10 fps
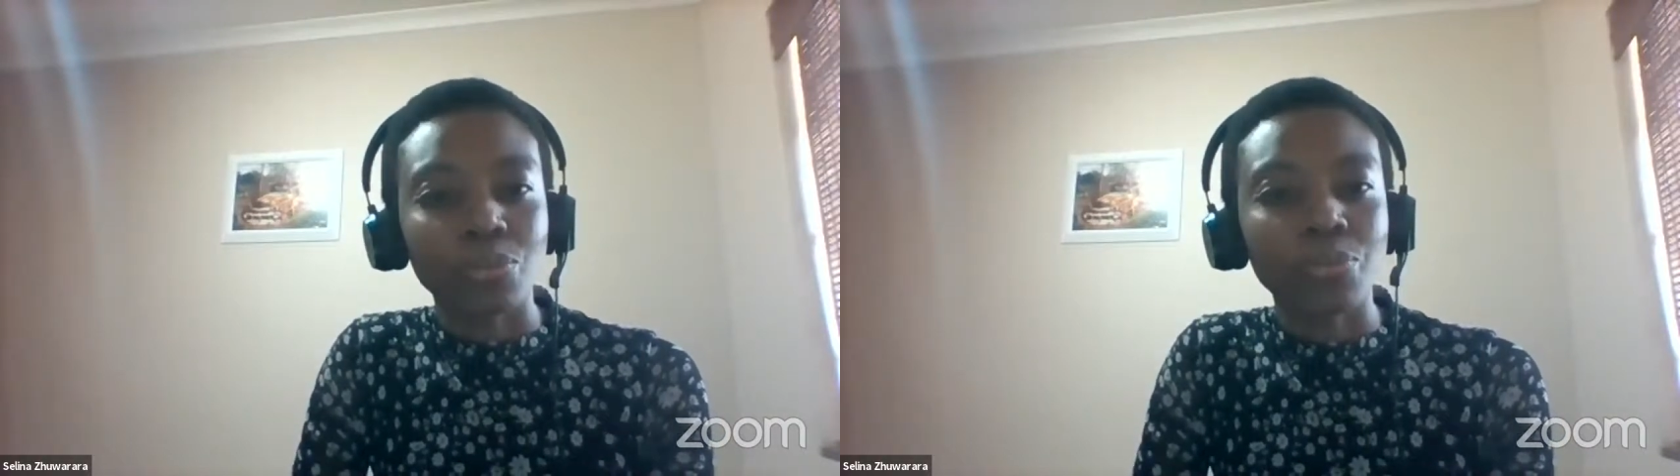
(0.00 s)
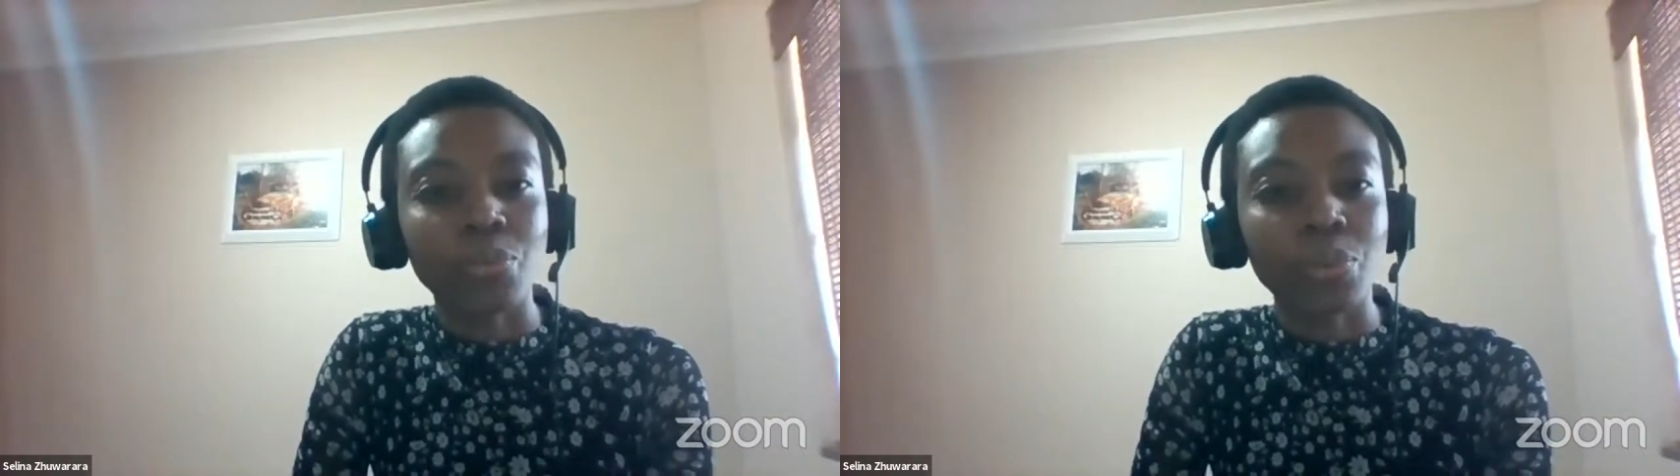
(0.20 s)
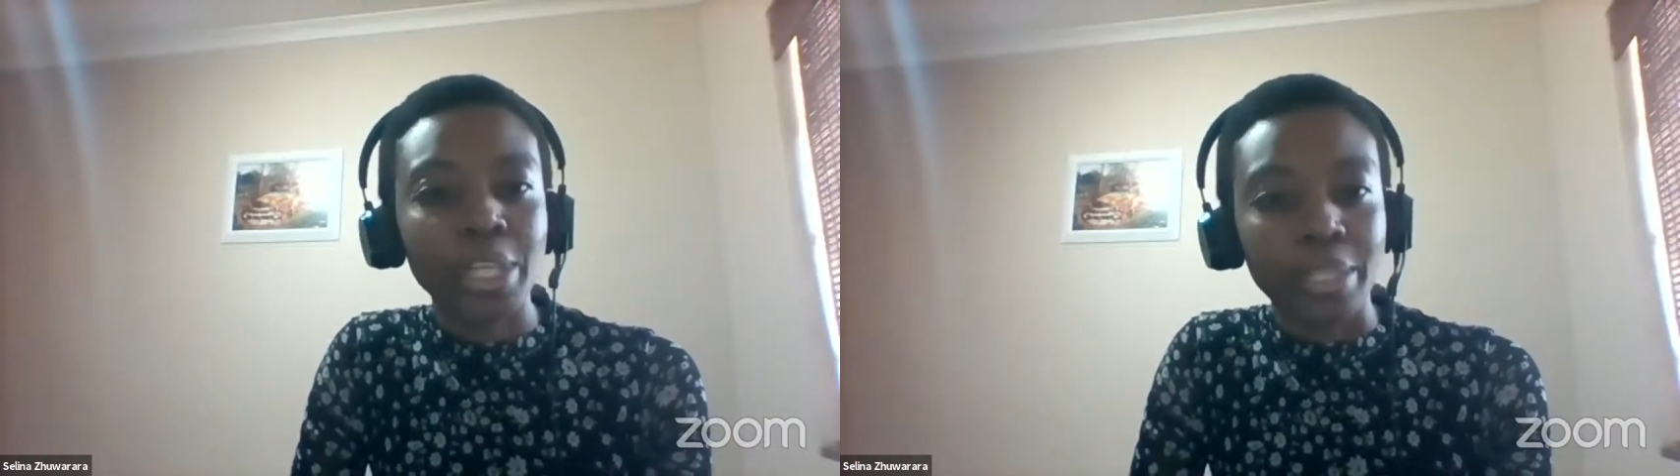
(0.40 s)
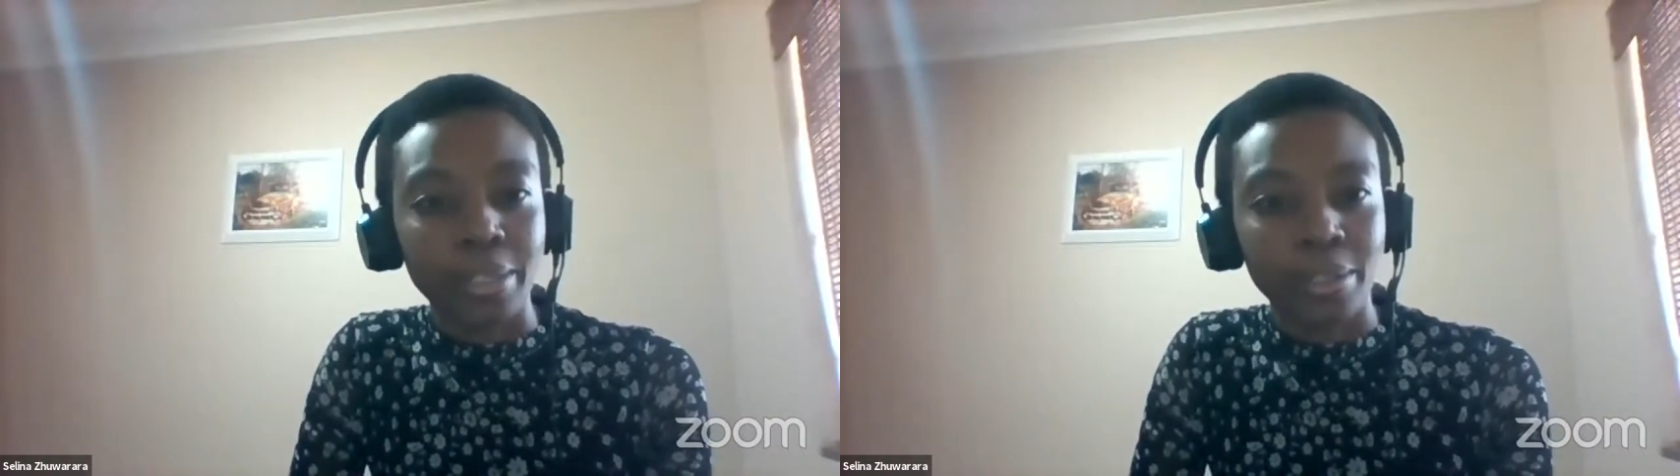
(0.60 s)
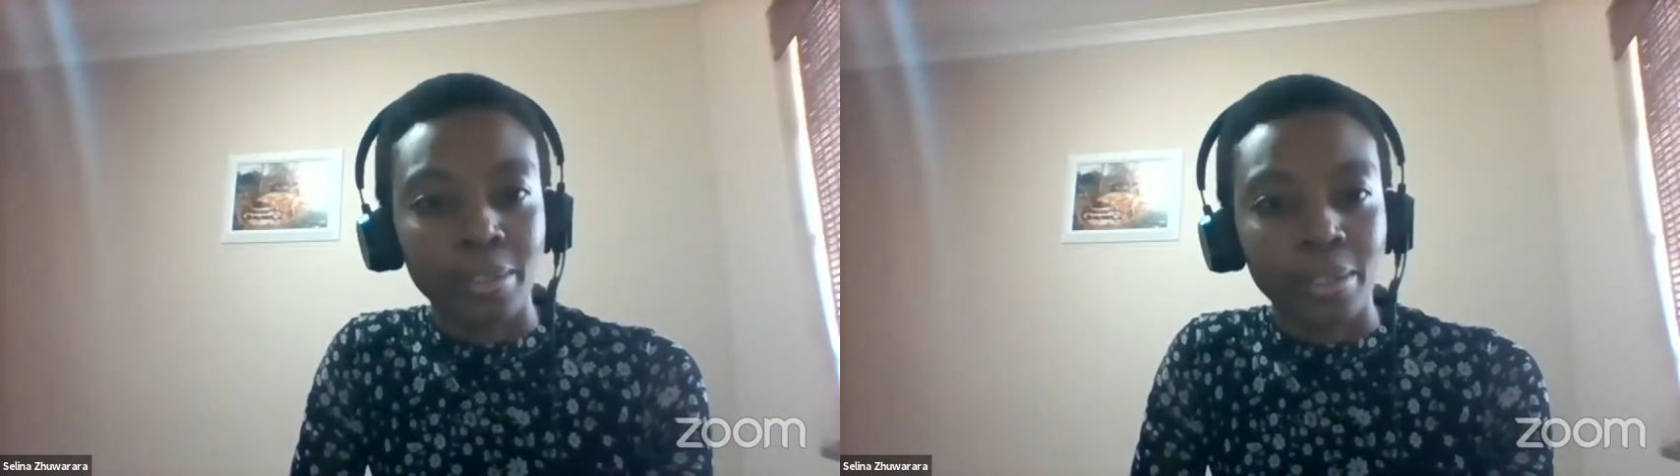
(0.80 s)

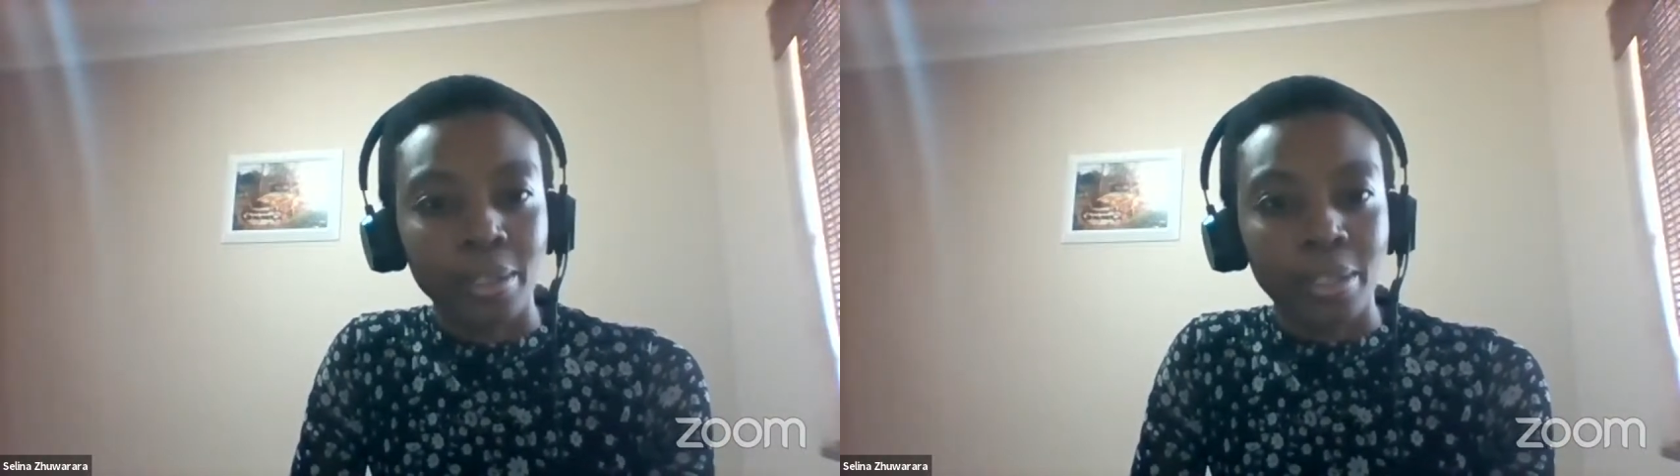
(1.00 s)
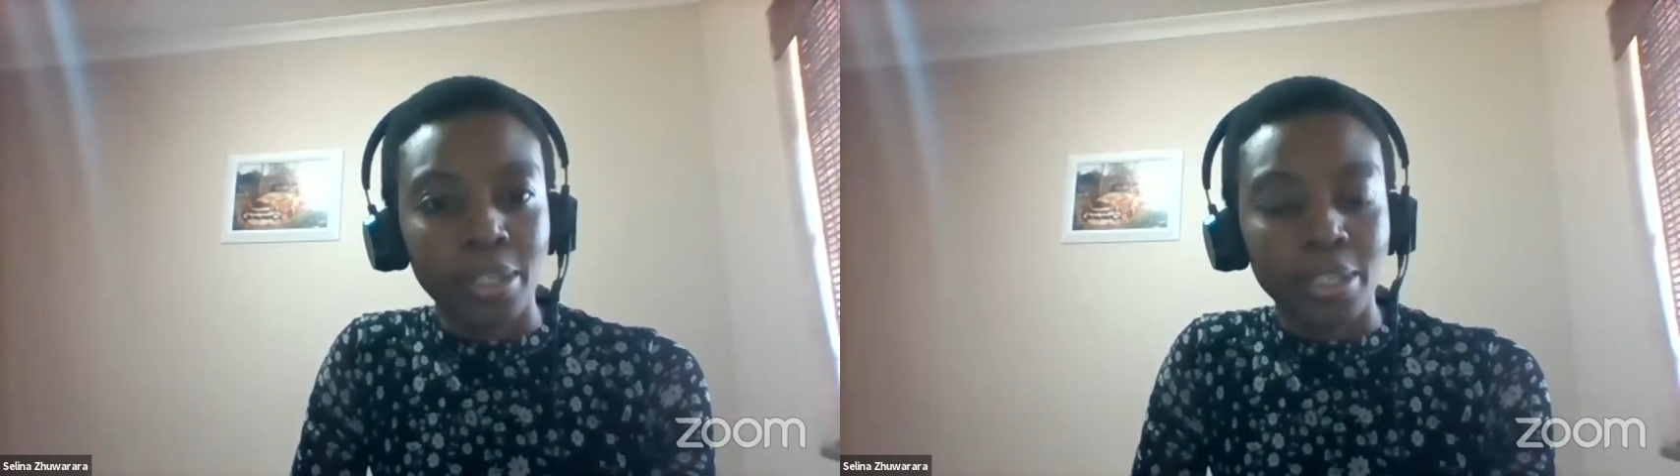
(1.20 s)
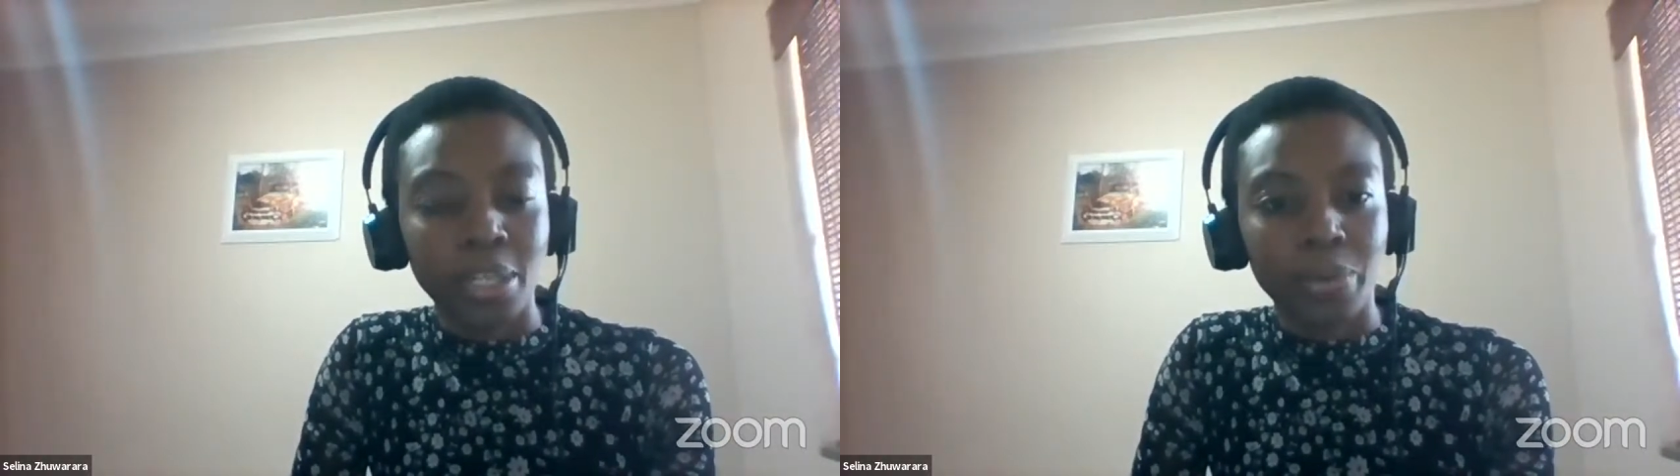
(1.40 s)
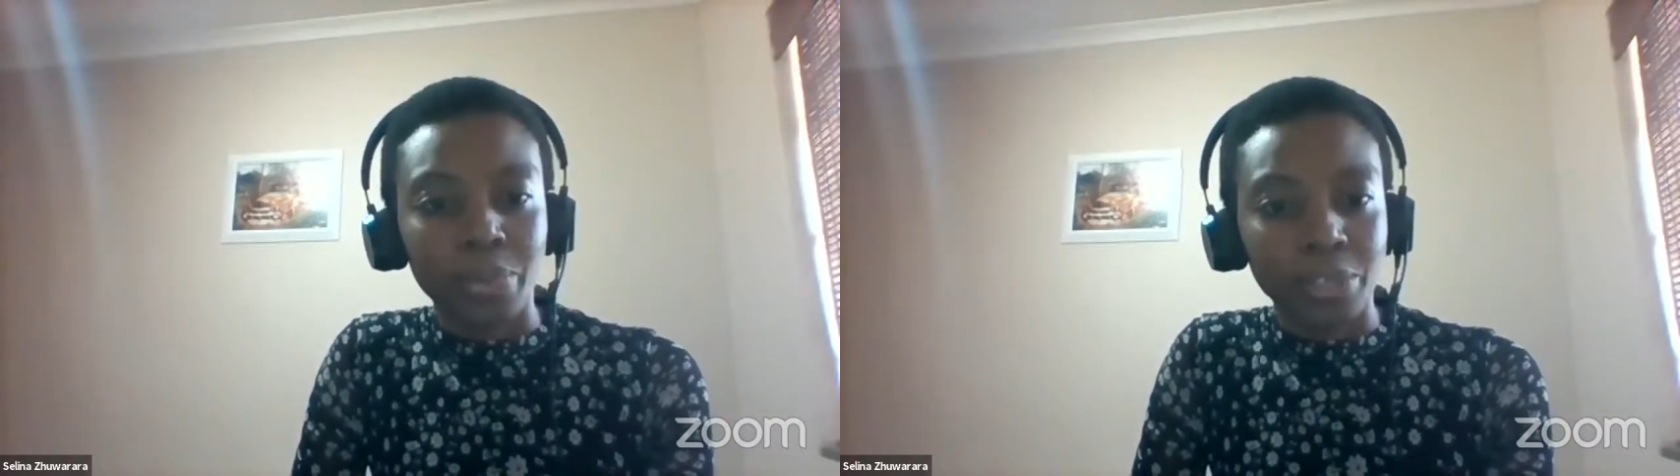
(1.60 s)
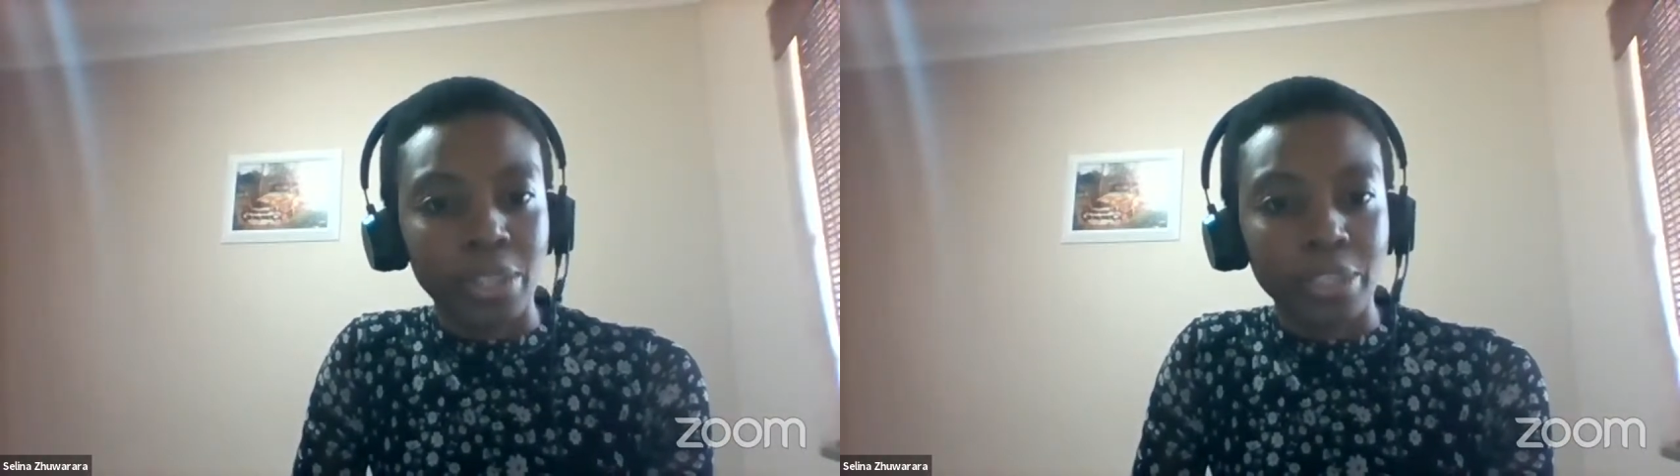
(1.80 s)
fully in our
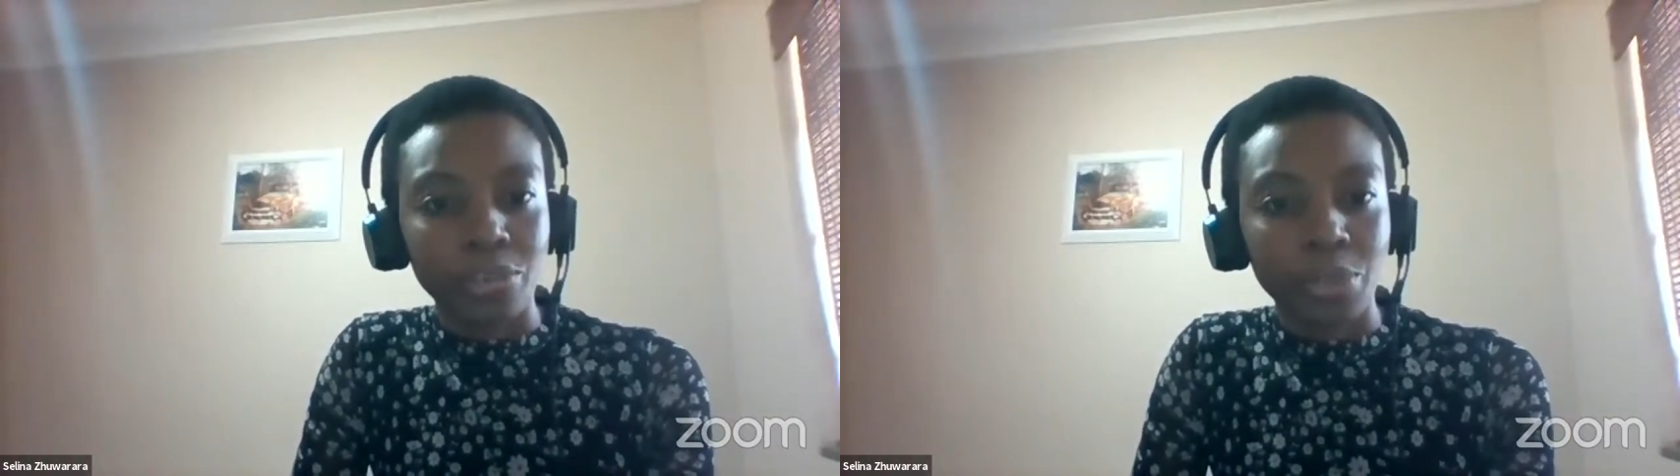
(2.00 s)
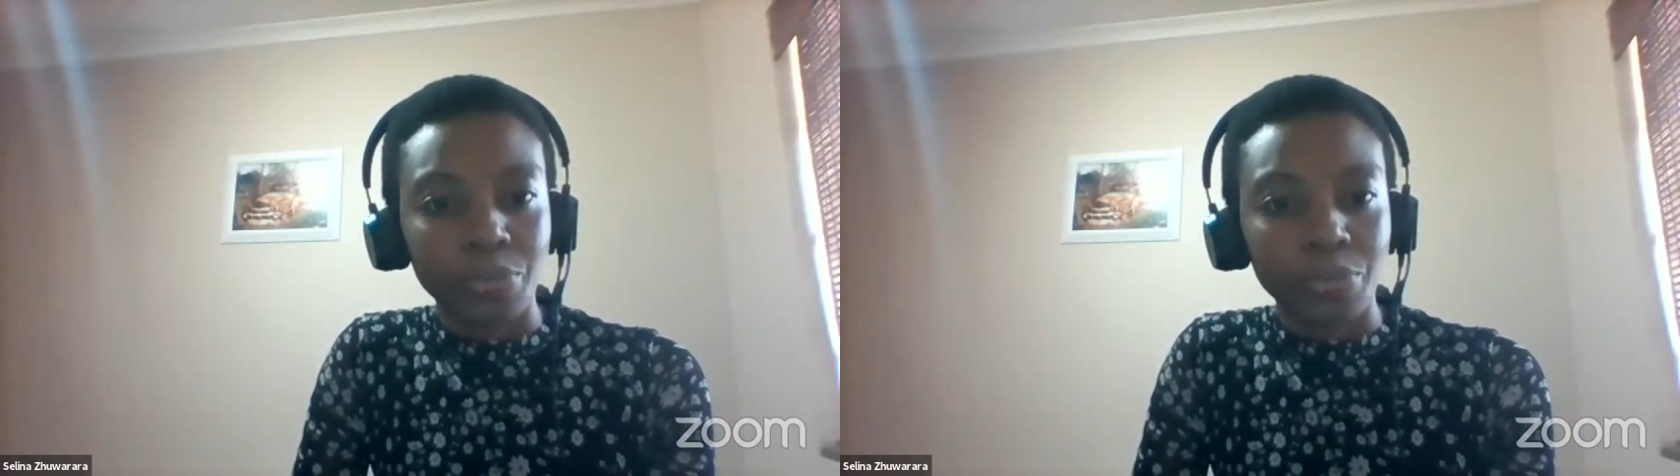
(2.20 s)
regulatory